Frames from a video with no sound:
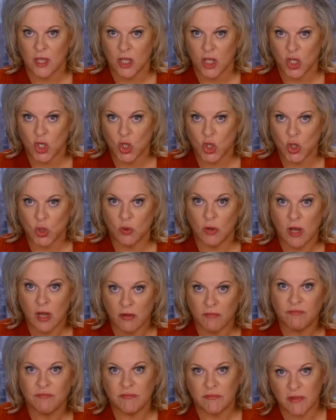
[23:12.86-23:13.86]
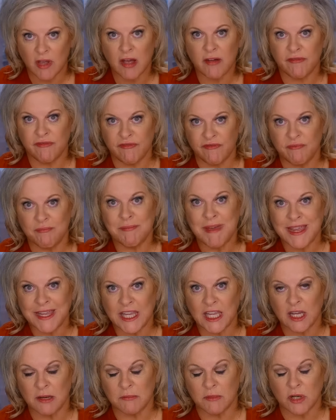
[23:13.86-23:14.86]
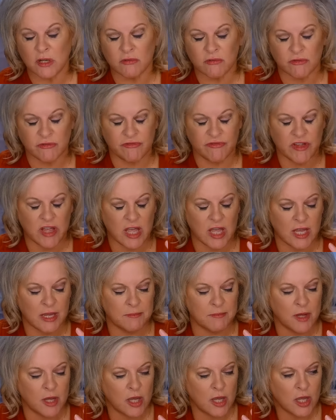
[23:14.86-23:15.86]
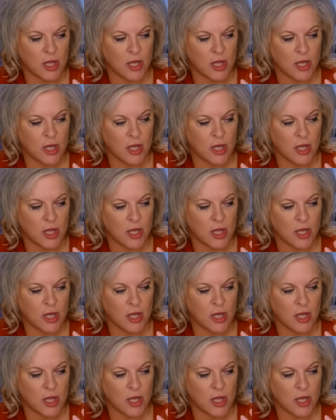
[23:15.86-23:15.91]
who of Making a Murderer fame,